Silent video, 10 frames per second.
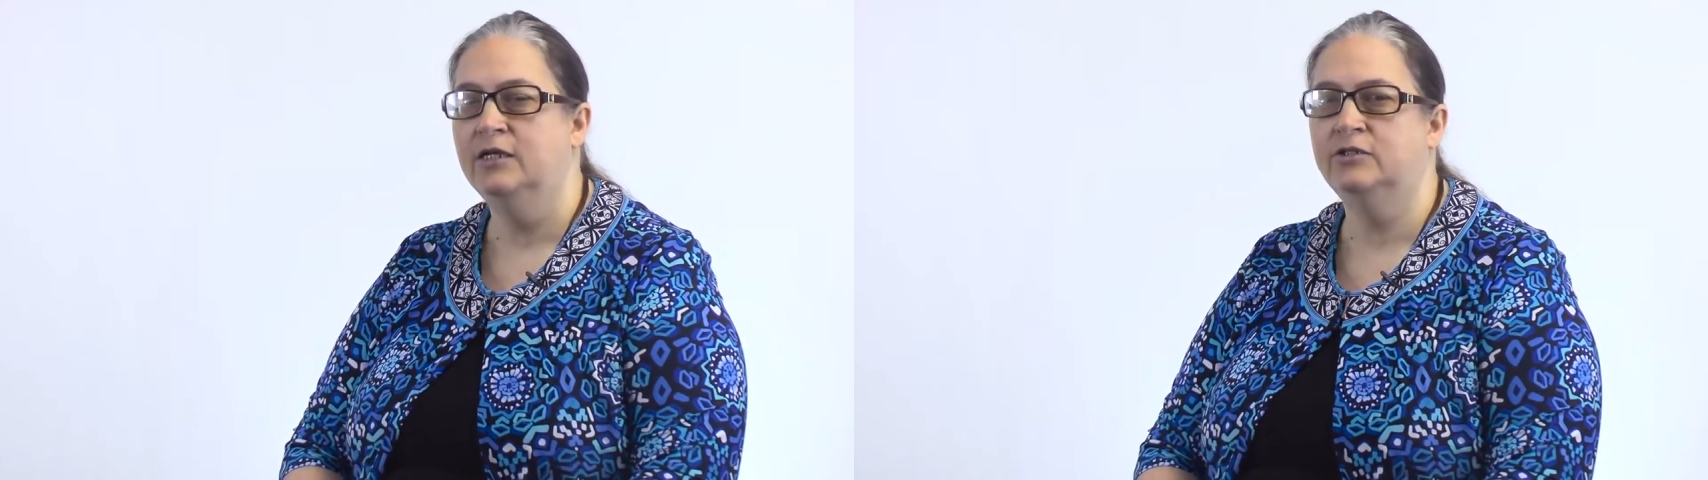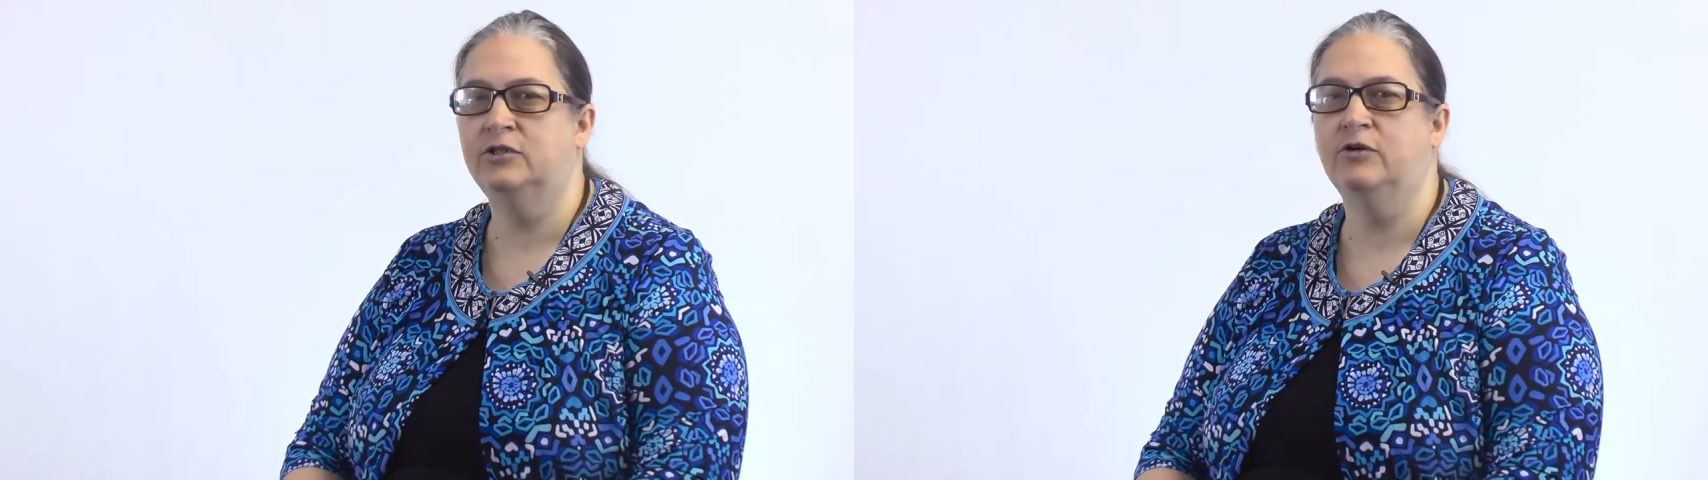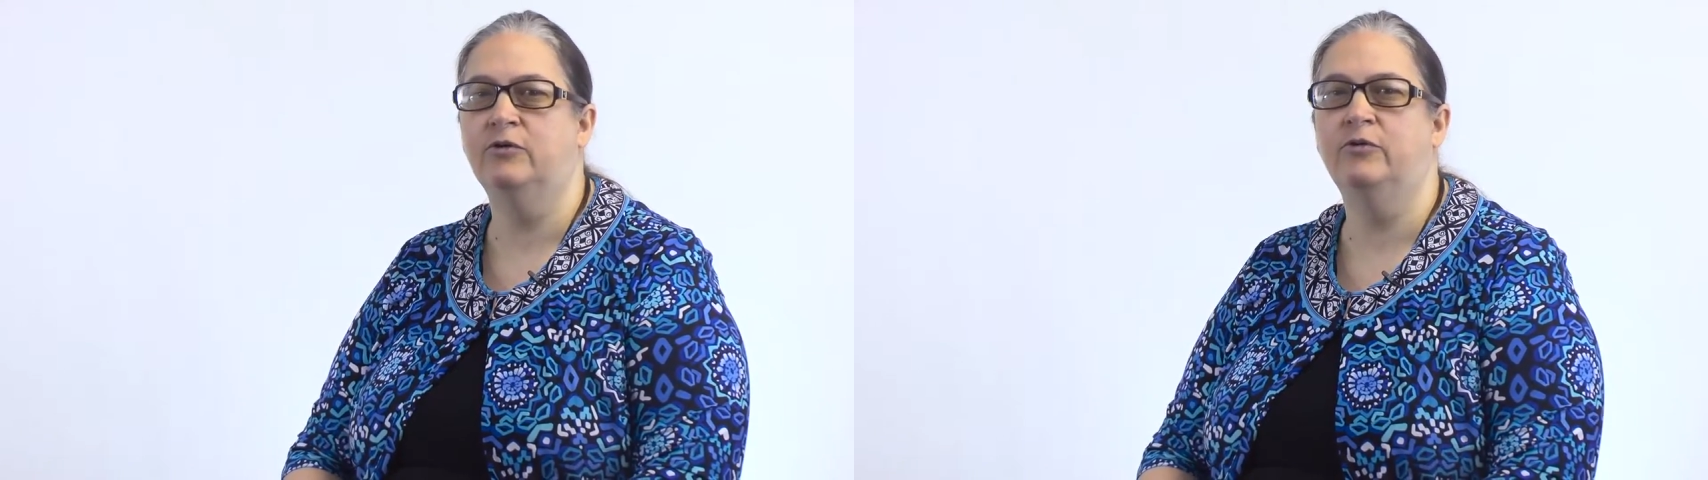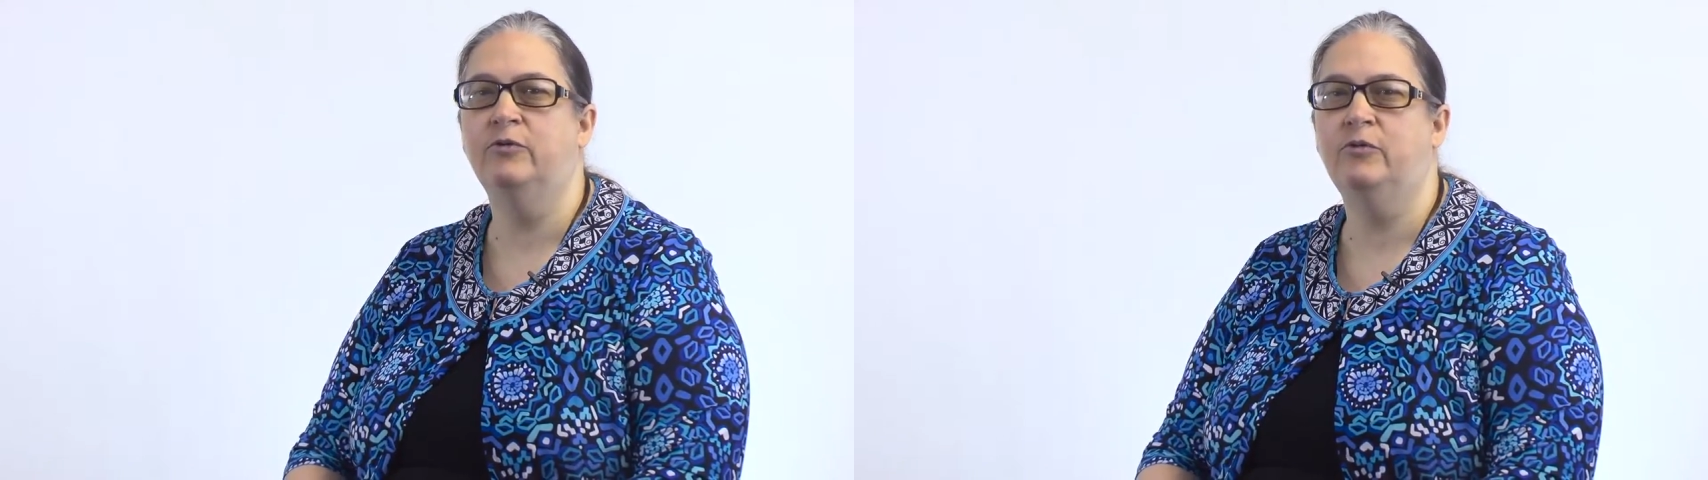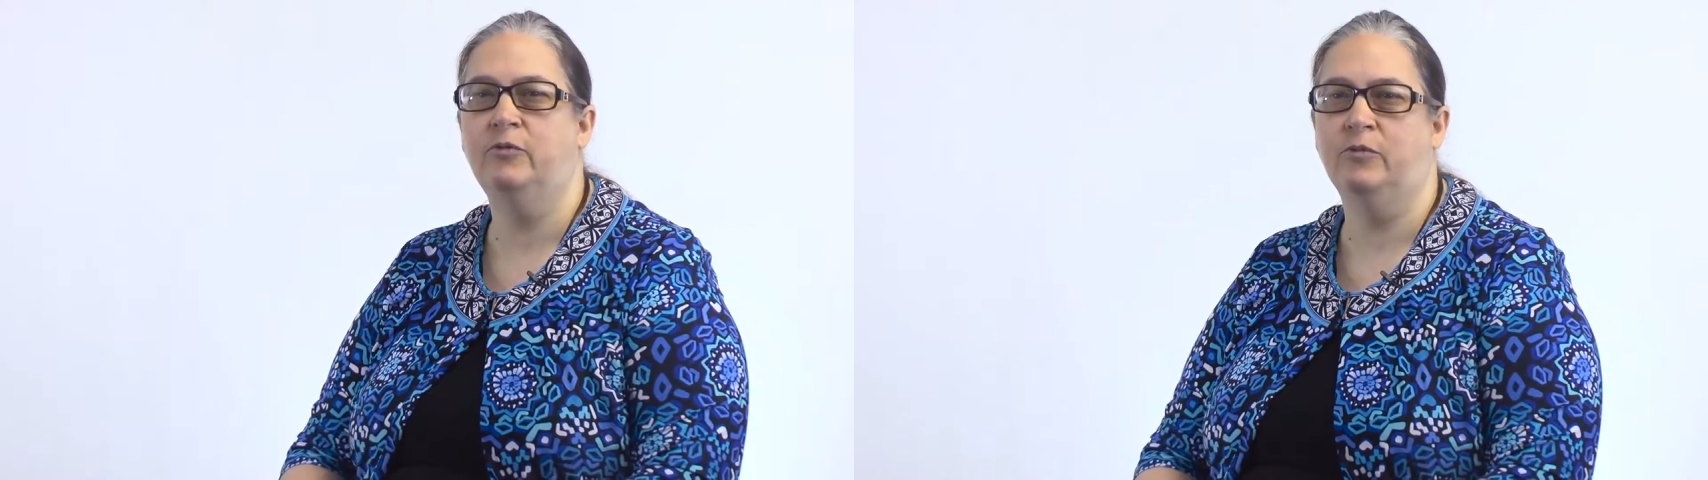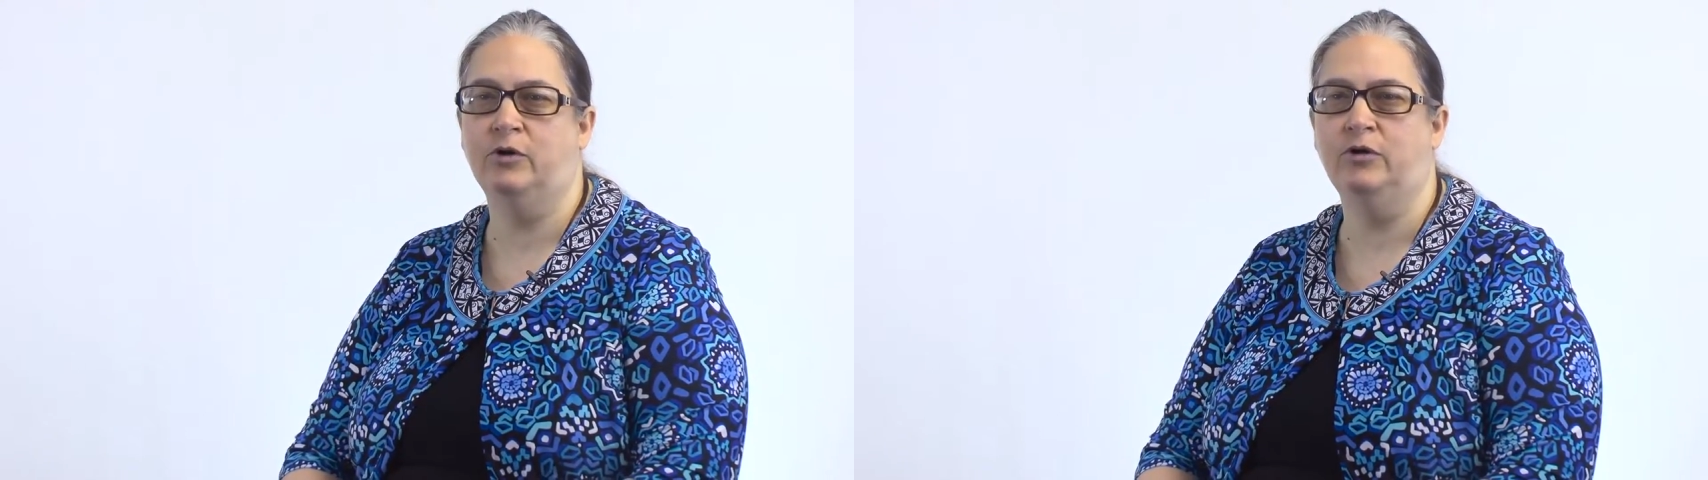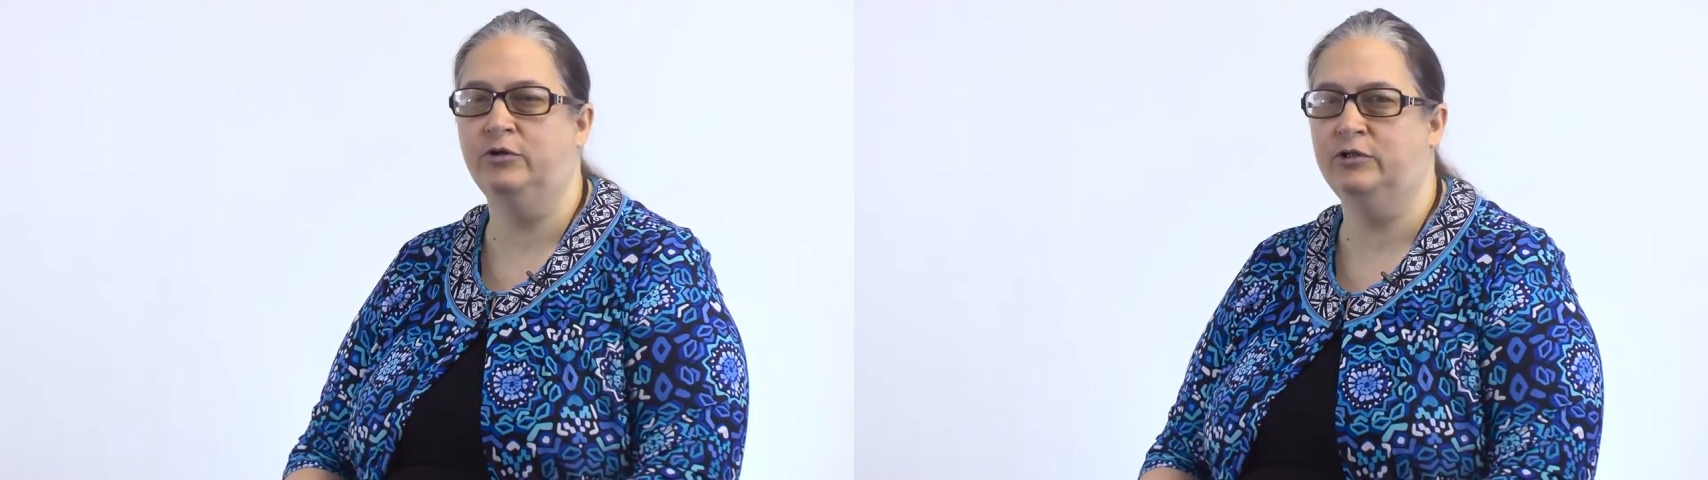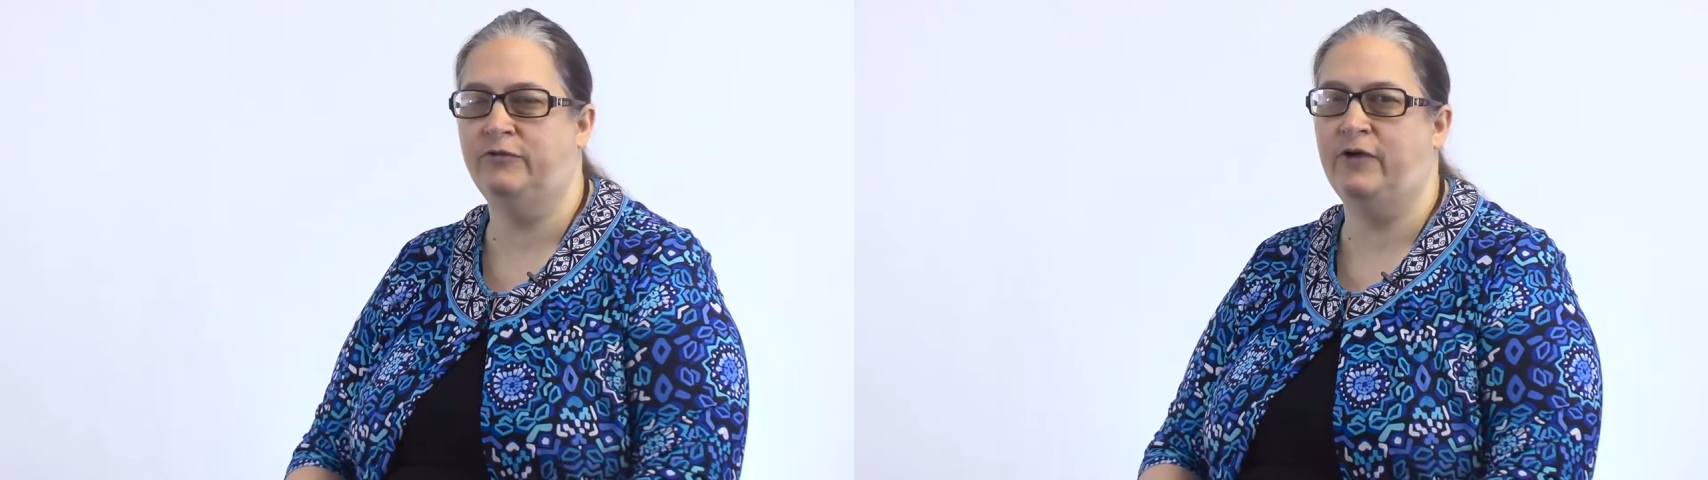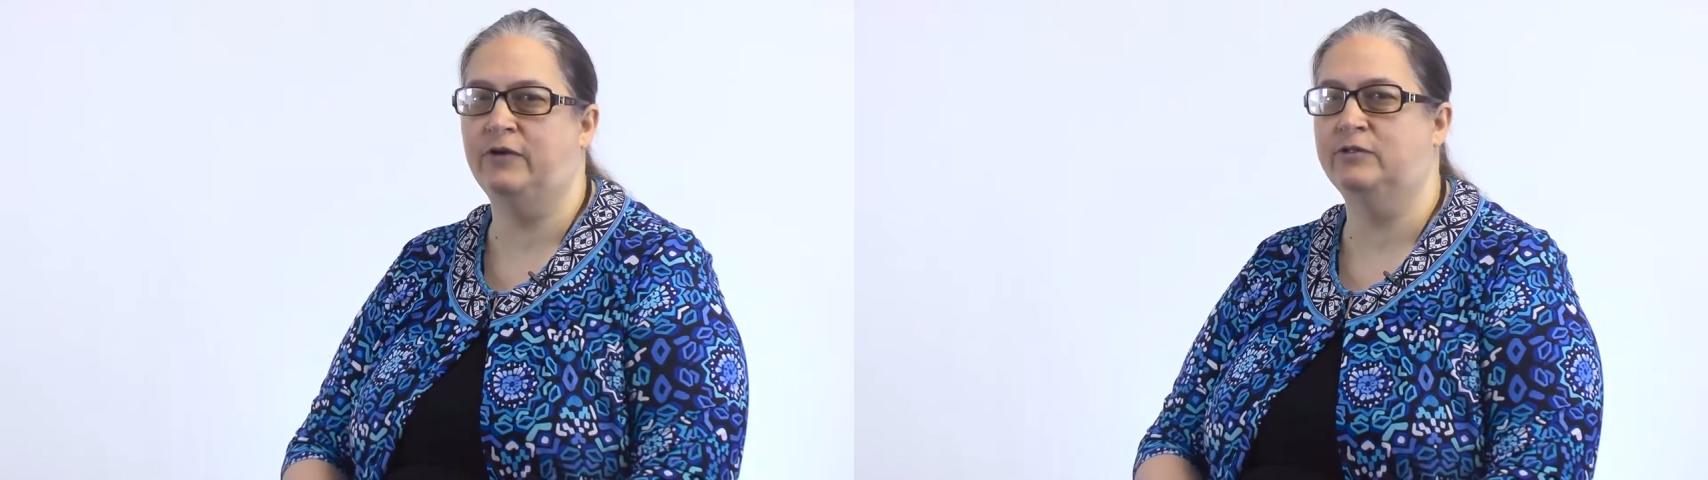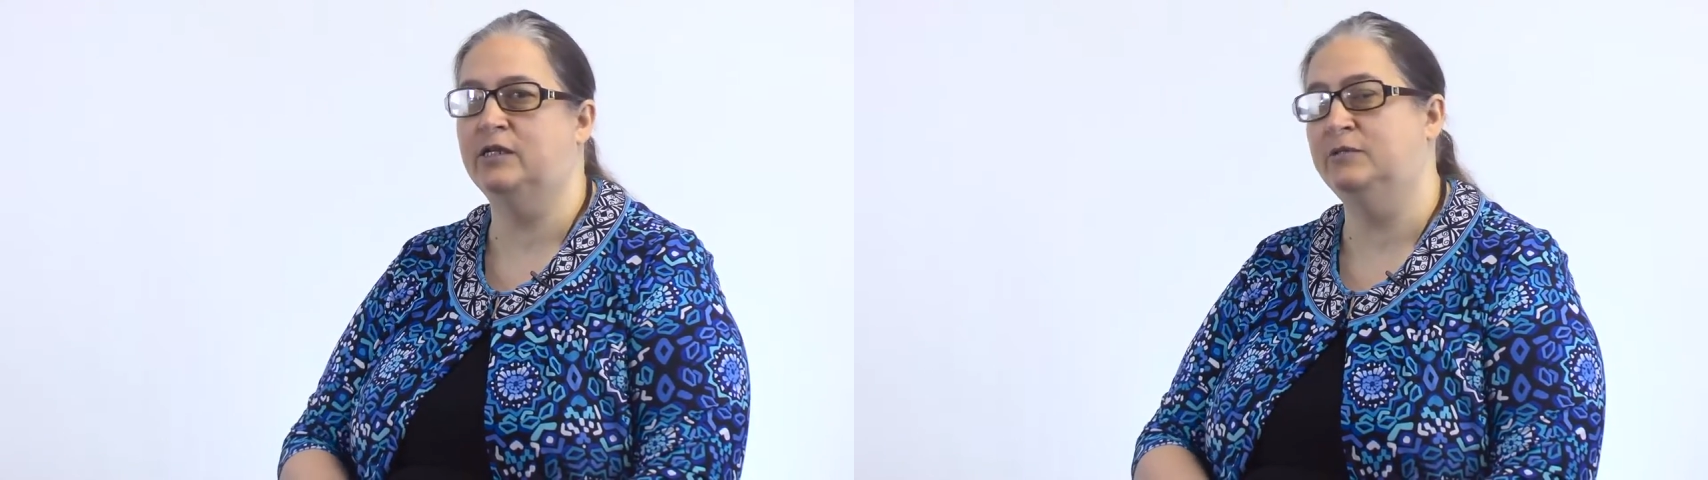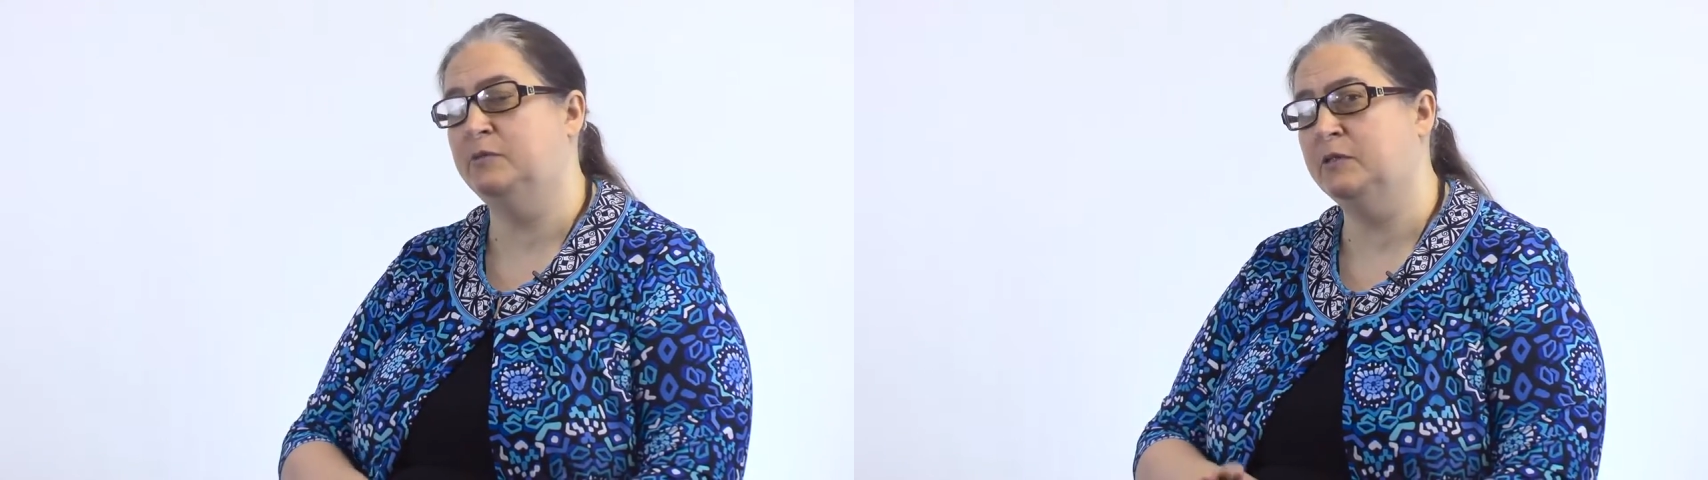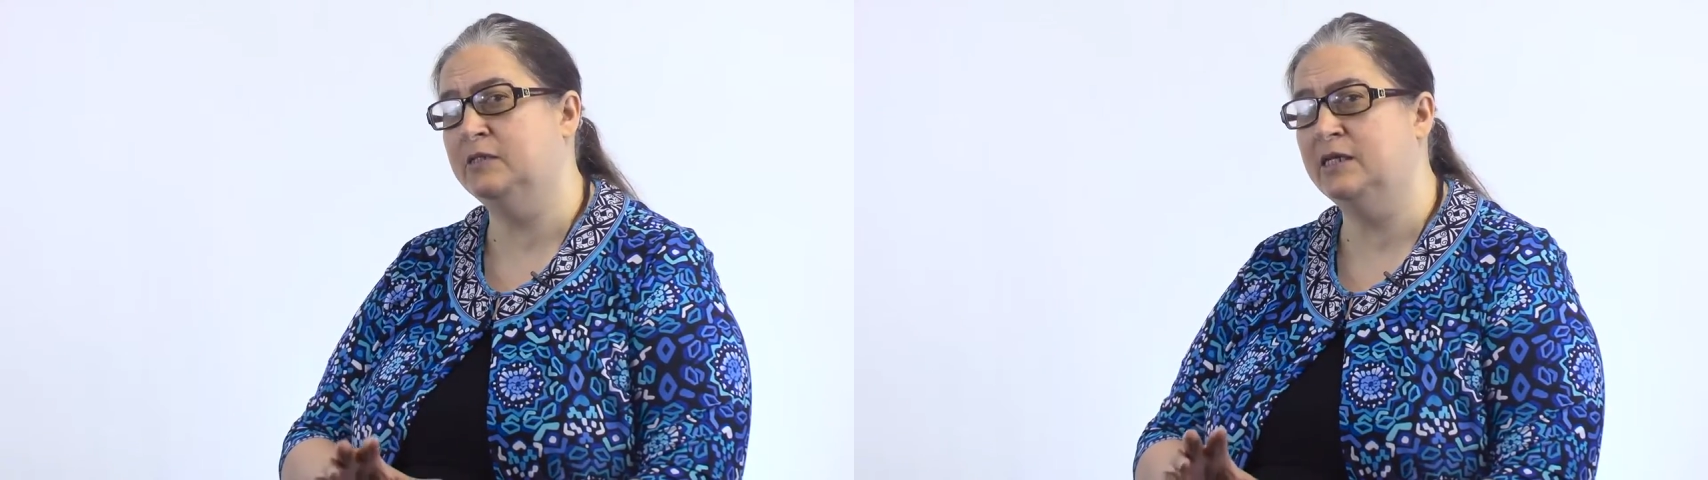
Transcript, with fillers: So we're going to look at the vital signs because